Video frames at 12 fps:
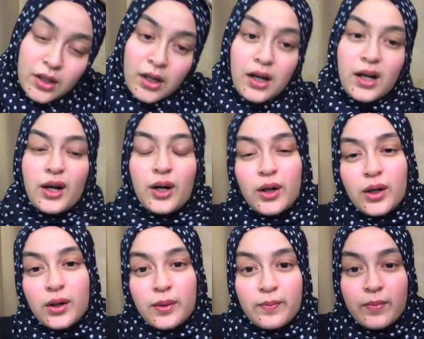
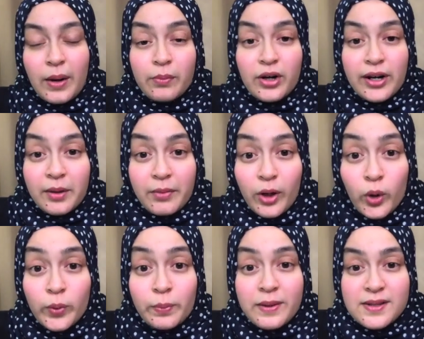I'm running my
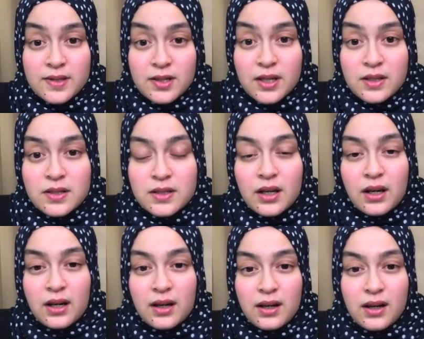own business,
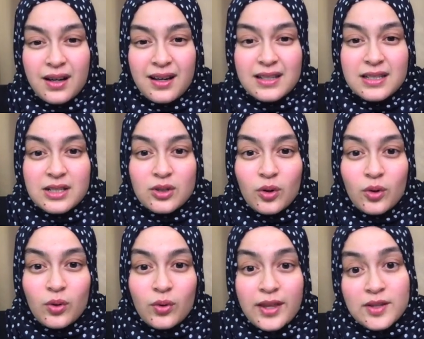
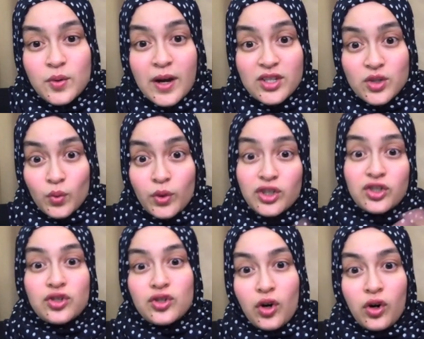so that's why I just wanted
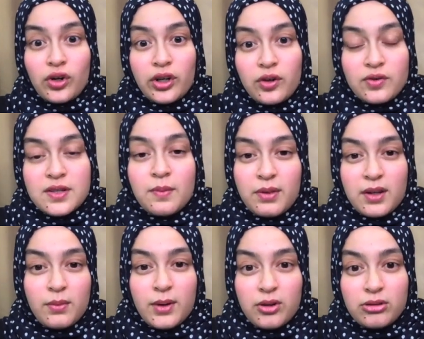to talk,
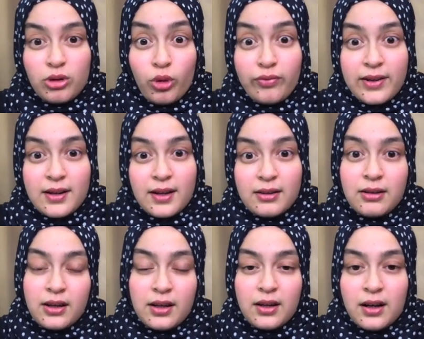something about
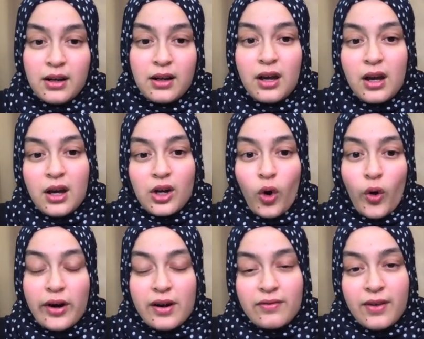COVID-19 and
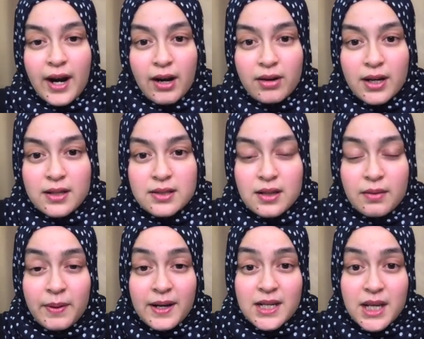coronavirus, the
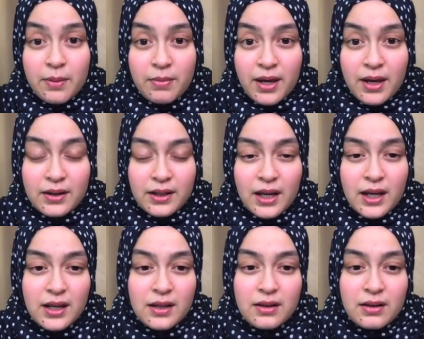pandemic,
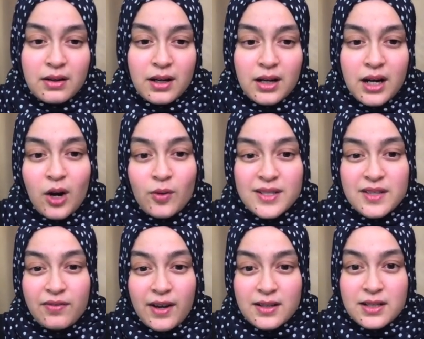and how it's
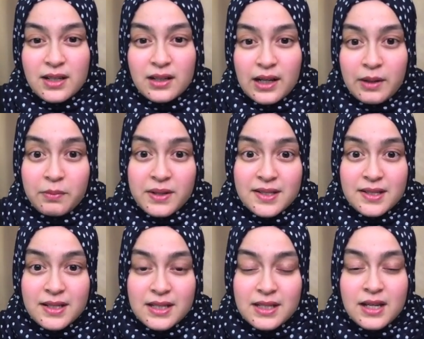affecting like
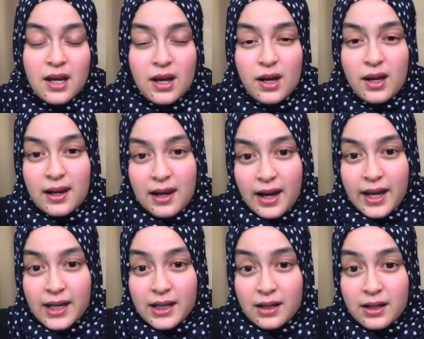business,
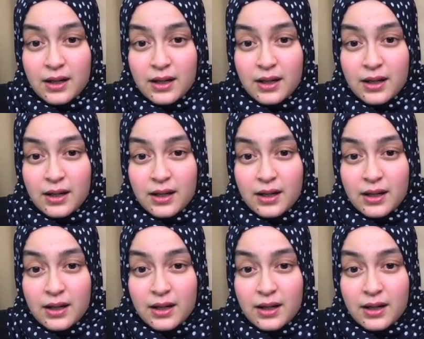like